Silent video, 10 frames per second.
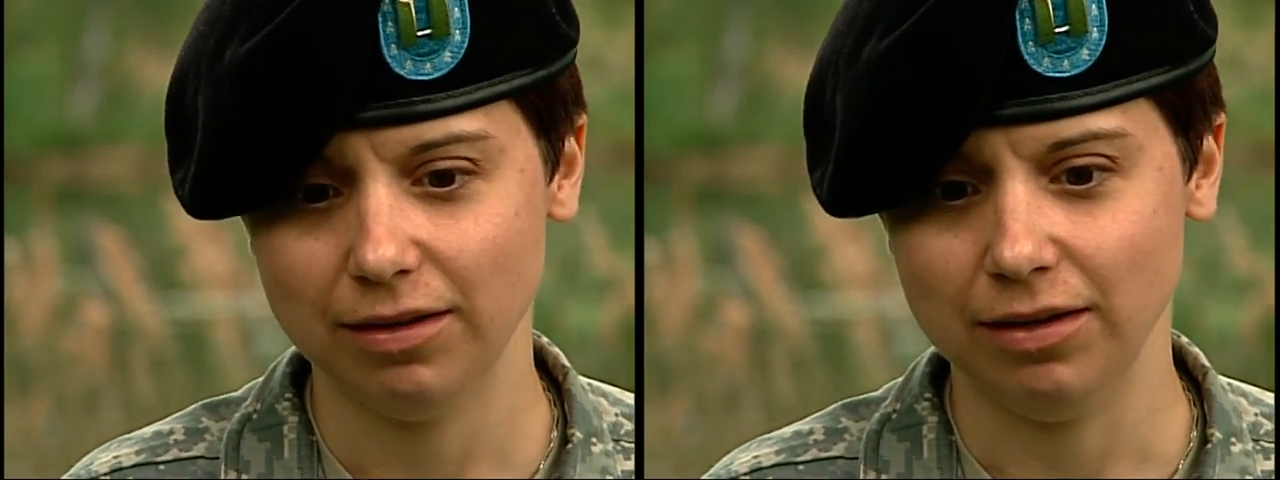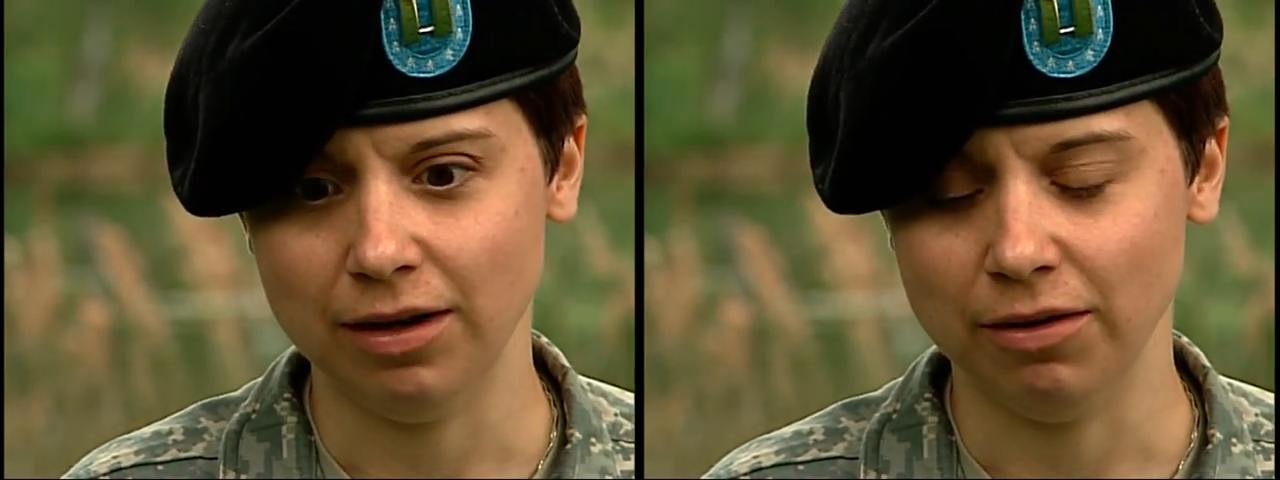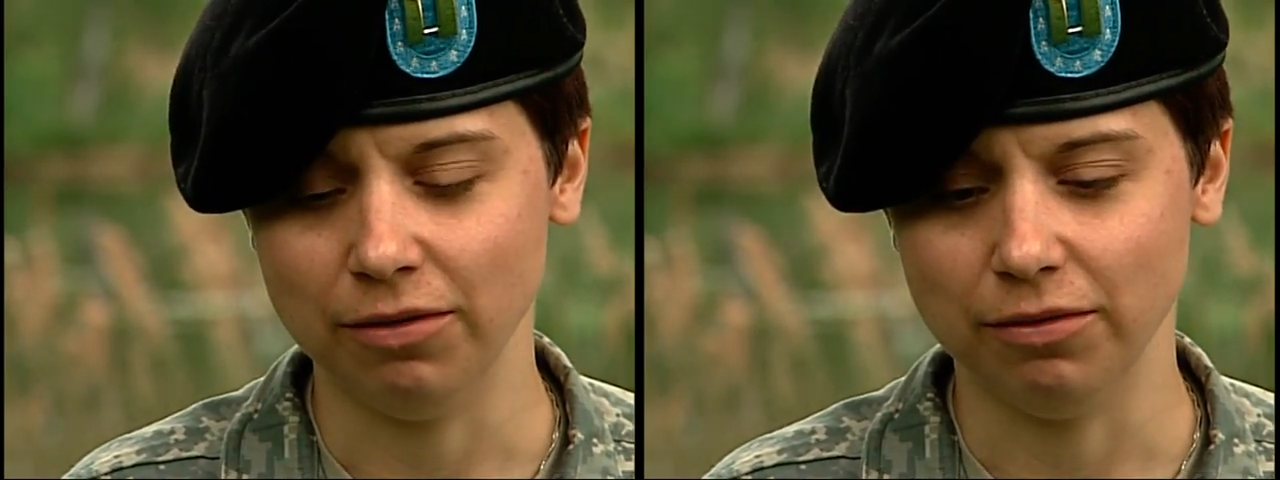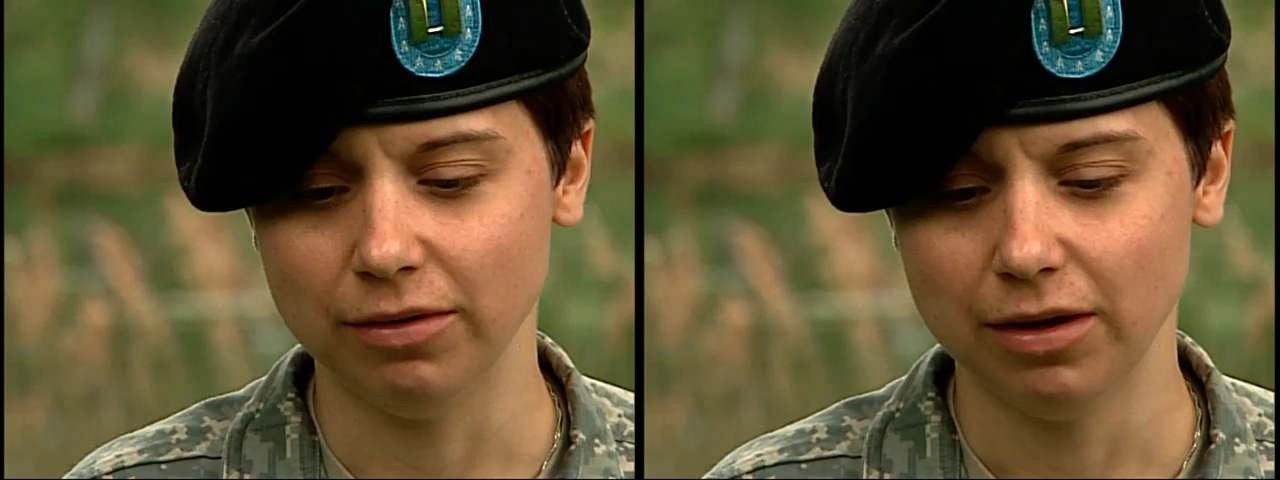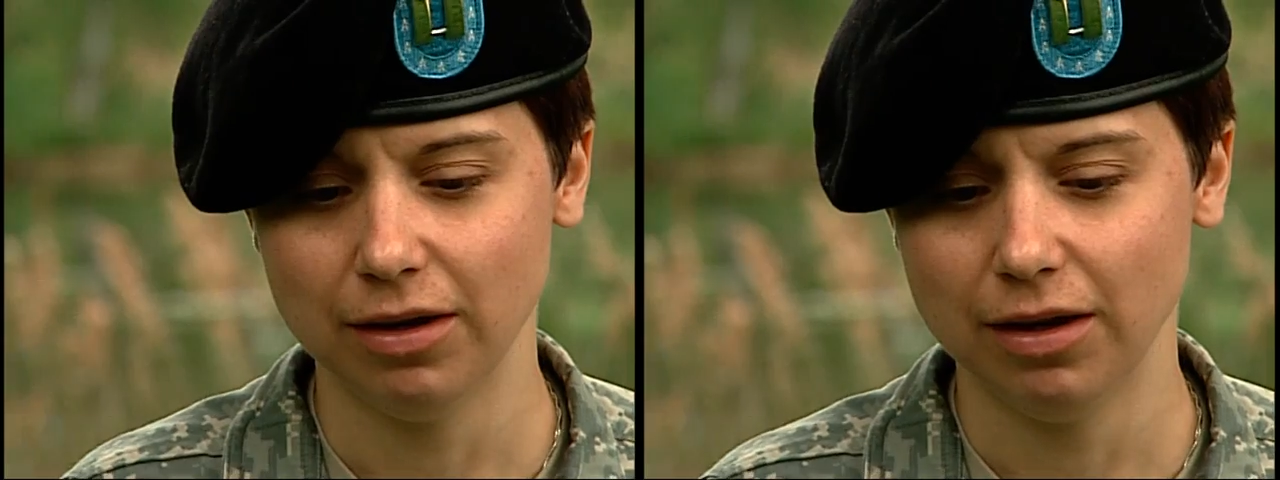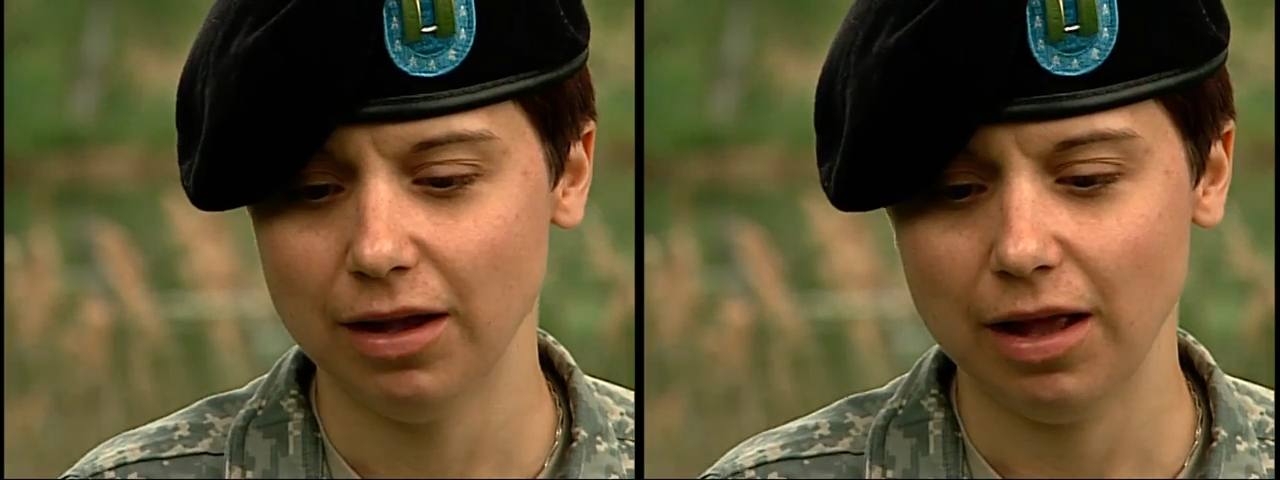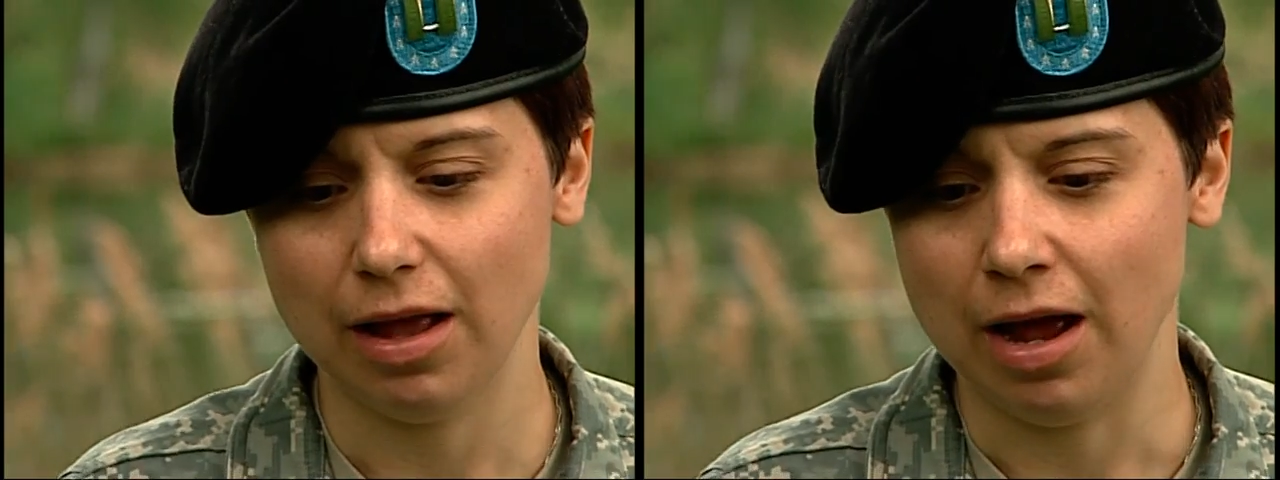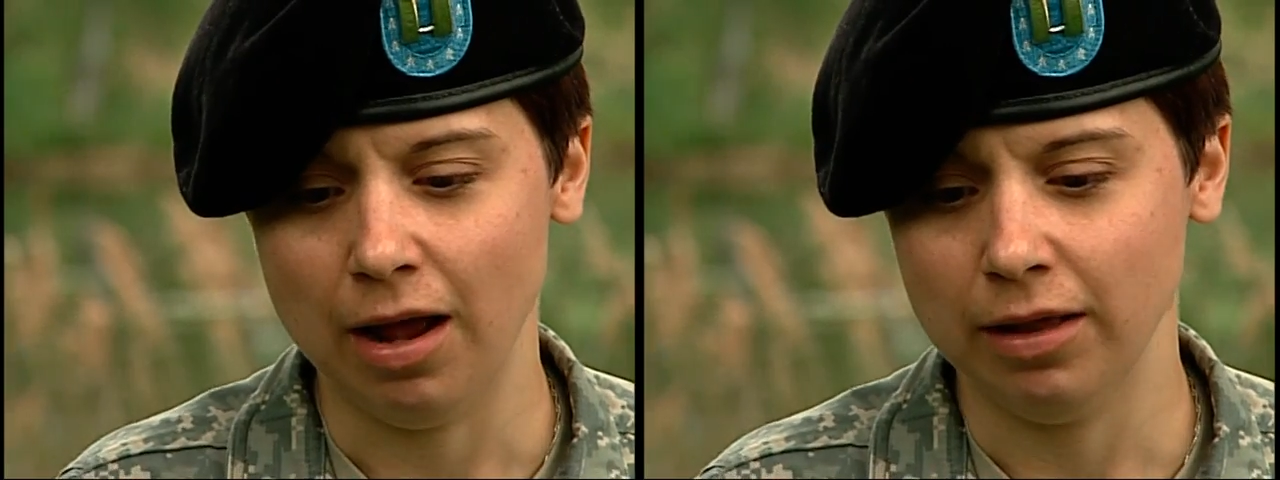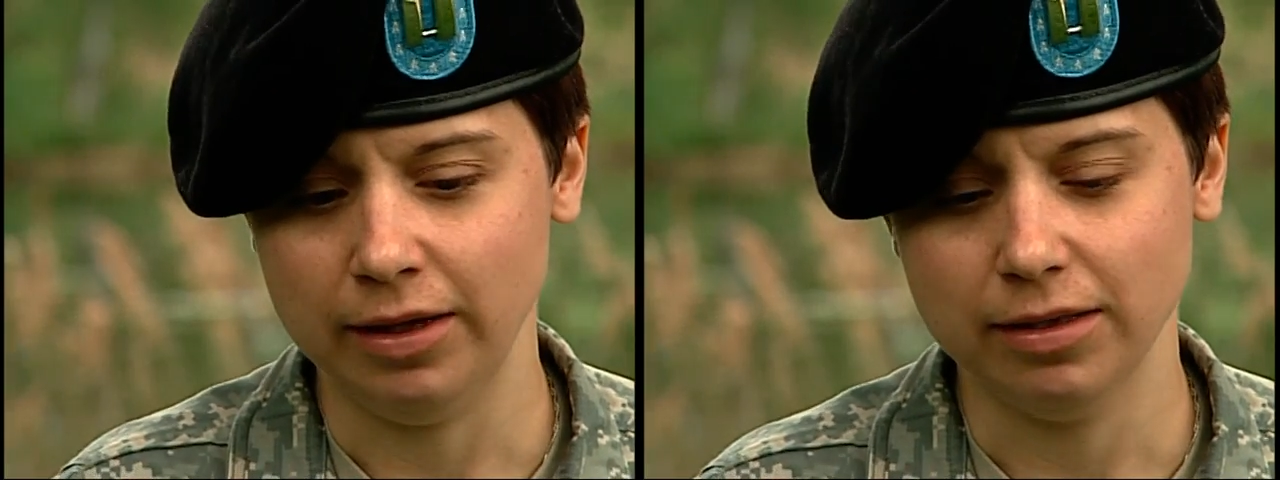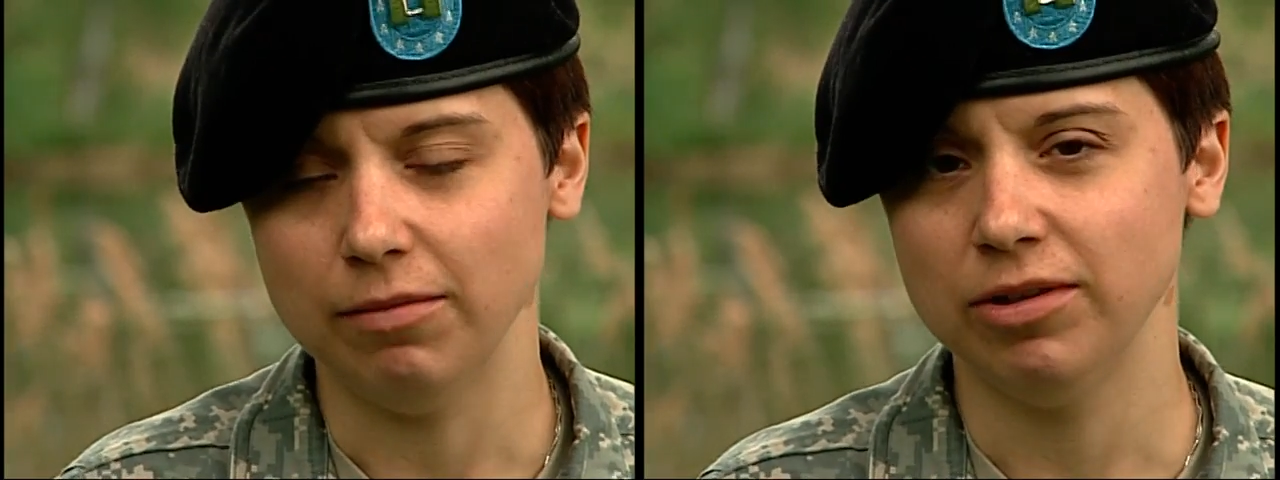you know, at
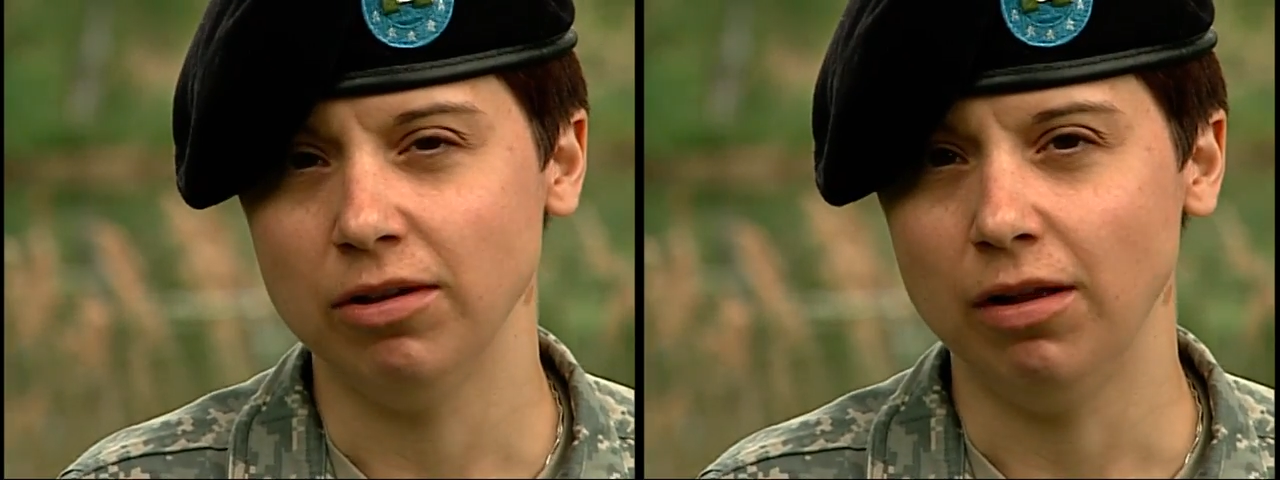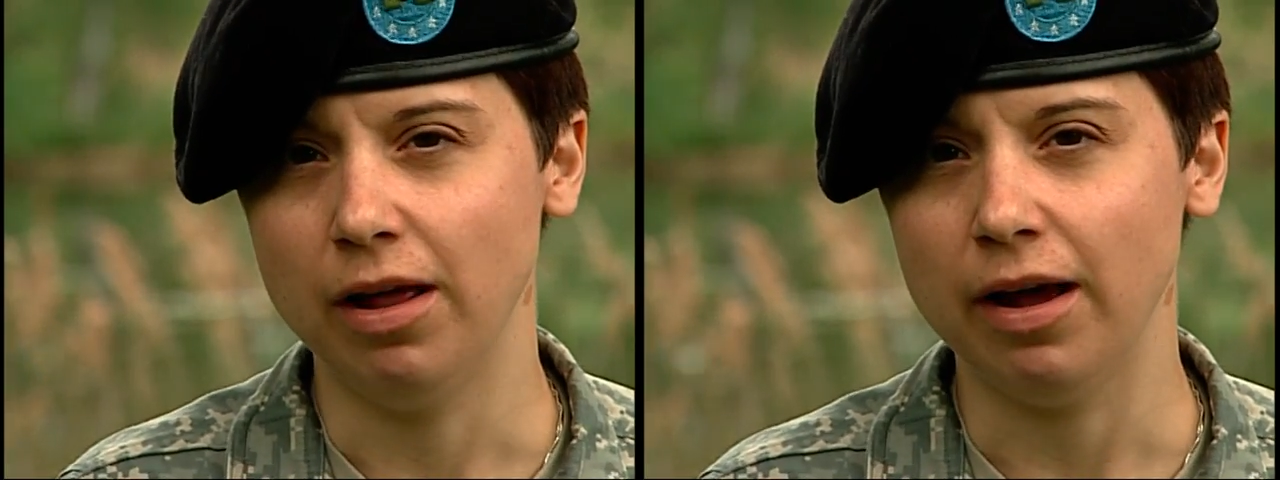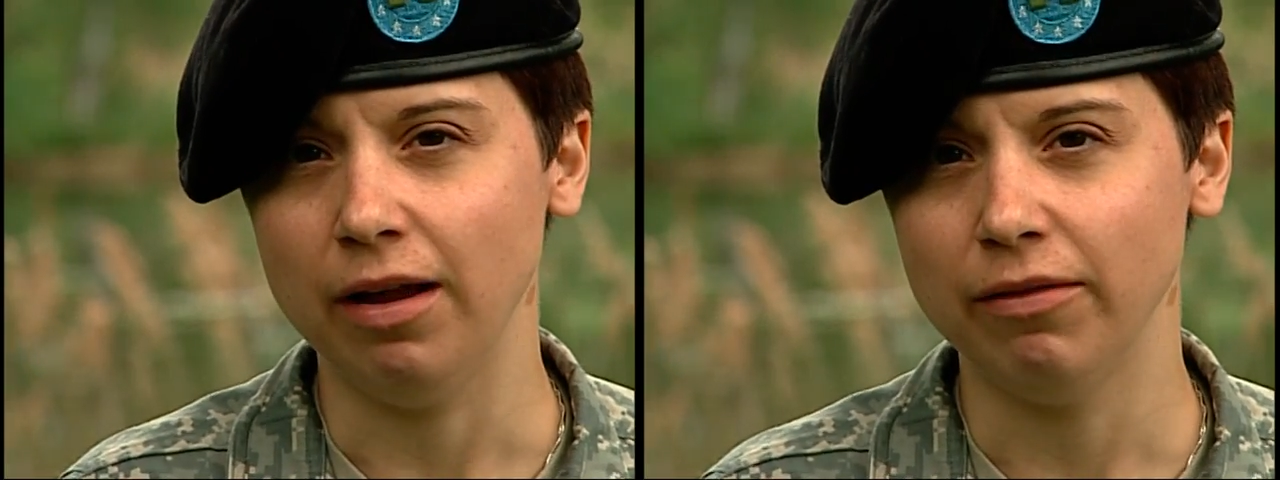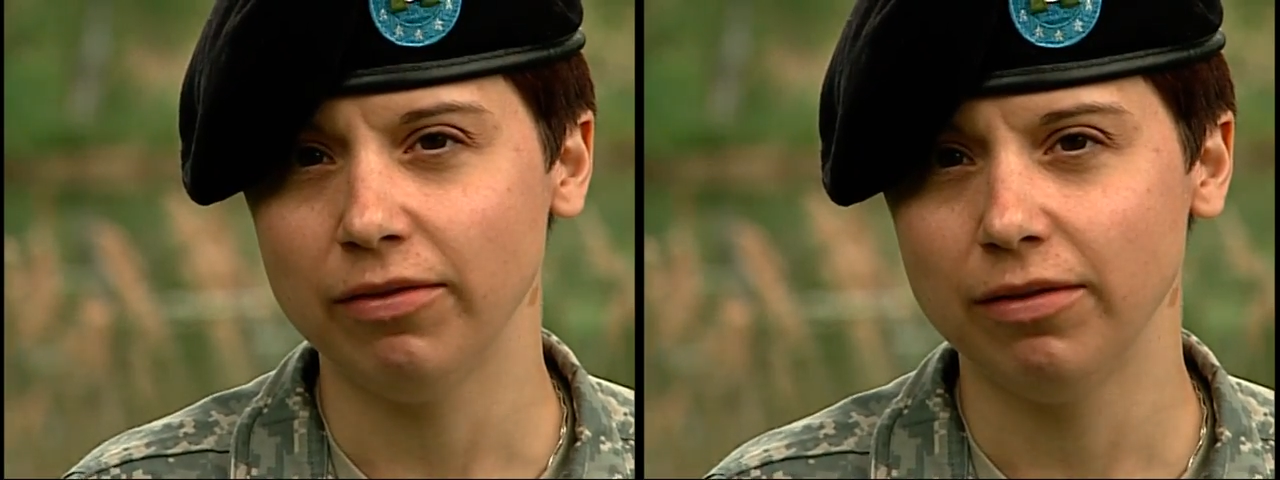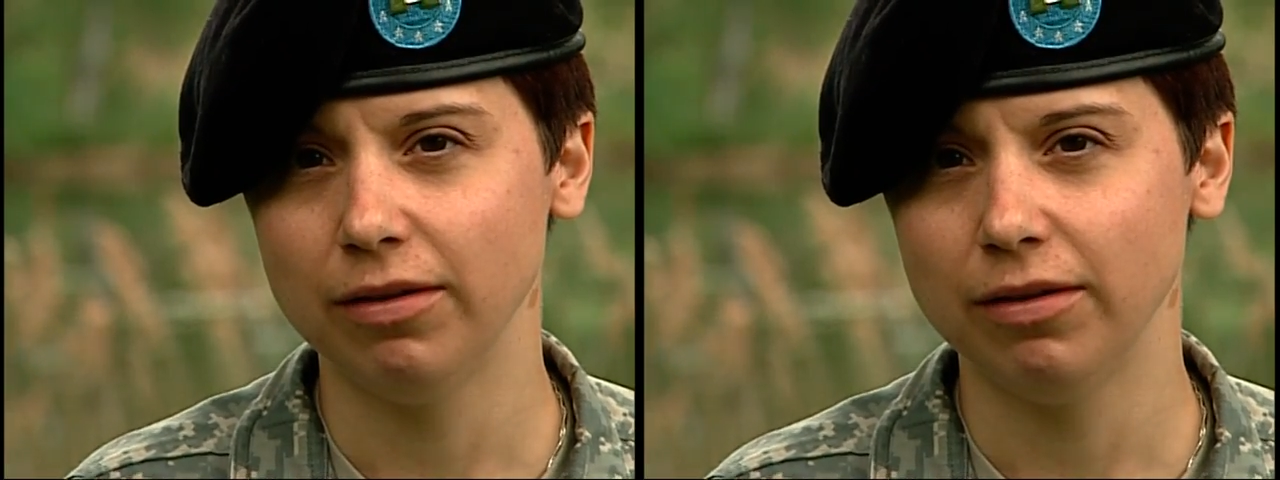least I'm still alive.